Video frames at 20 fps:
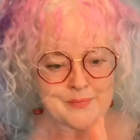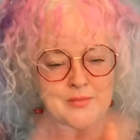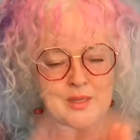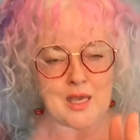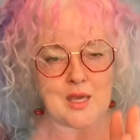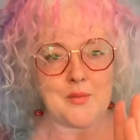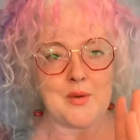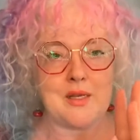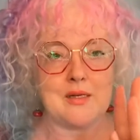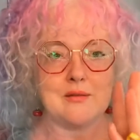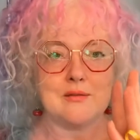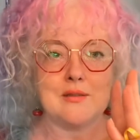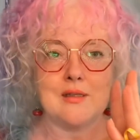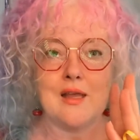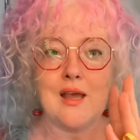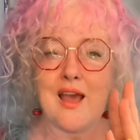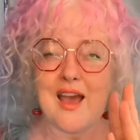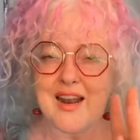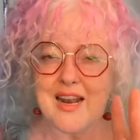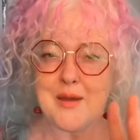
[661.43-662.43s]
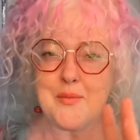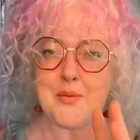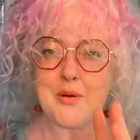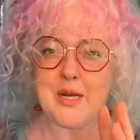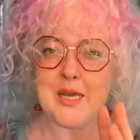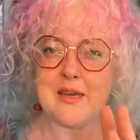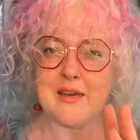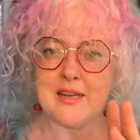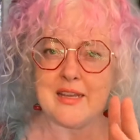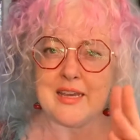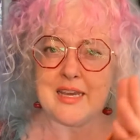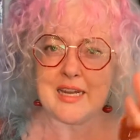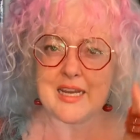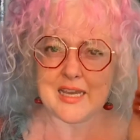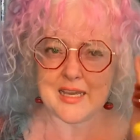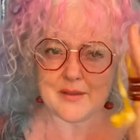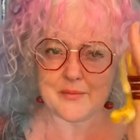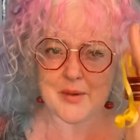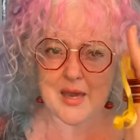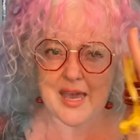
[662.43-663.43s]
I mean, and I'm pretty good at
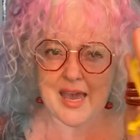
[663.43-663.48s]
getting my